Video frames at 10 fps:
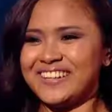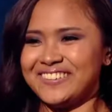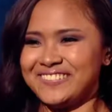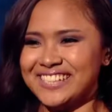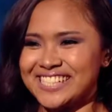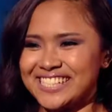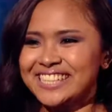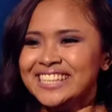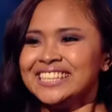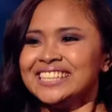a great
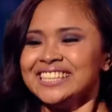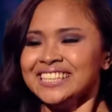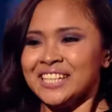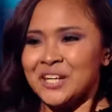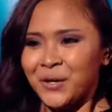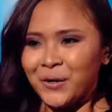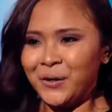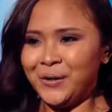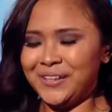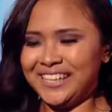performer. You've got great
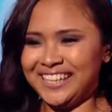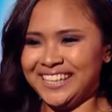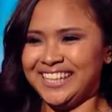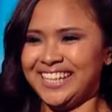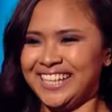soul. And